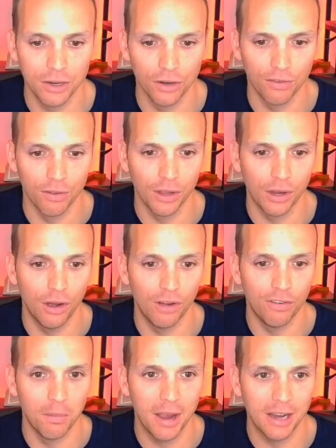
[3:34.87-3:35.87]
from the
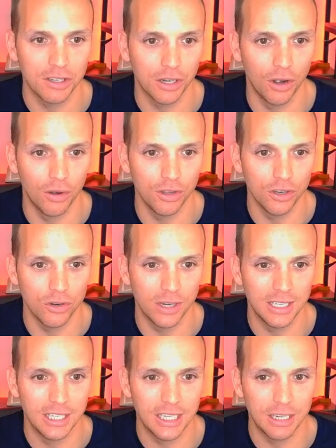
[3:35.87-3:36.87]
Gulf of Mexico that you
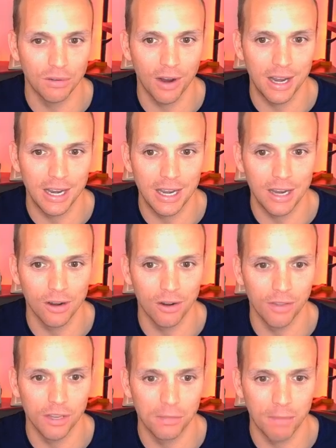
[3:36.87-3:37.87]
can see right here
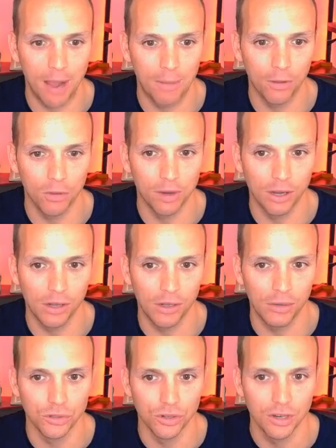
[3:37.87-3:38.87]
on this map a little bit
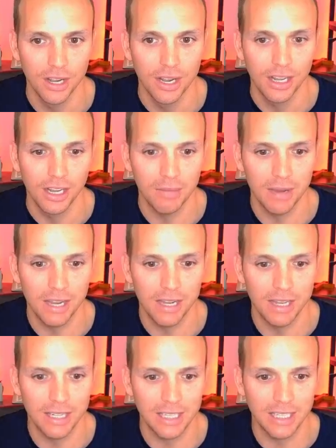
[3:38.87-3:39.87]
closer. Let me get
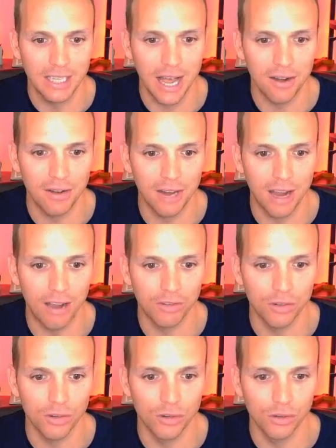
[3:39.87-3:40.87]
into Saturday
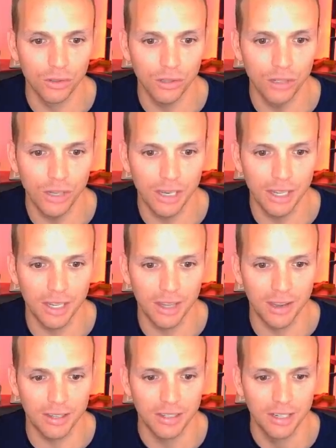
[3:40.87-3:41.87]
afternoon. Look at
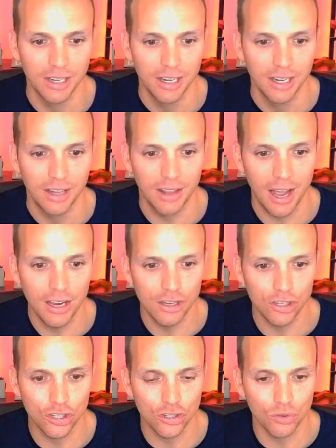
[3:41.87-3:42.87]
this. That
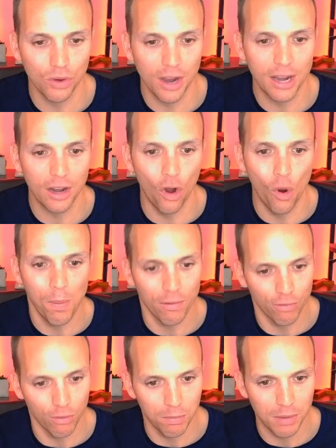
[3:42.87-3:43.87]
is straight open
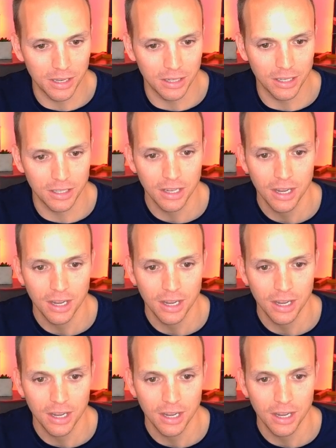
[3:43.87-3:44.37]
for business.